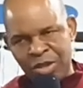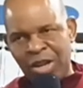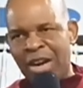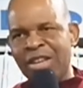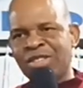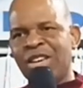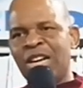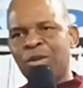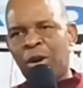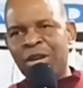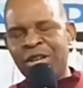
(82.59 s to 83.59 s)
That is
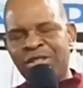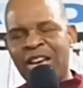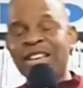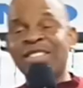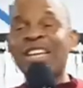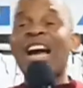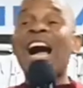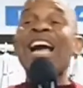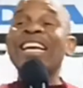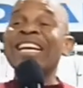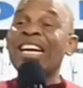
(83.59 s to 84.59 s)
it. What did he say? He said,
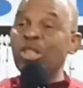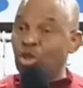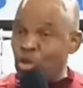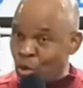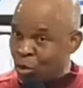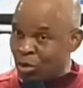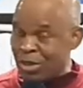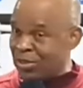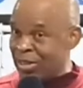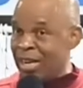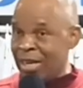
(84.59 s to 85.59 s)
I can do. You
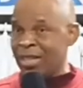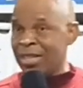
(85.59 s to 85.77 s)
see it?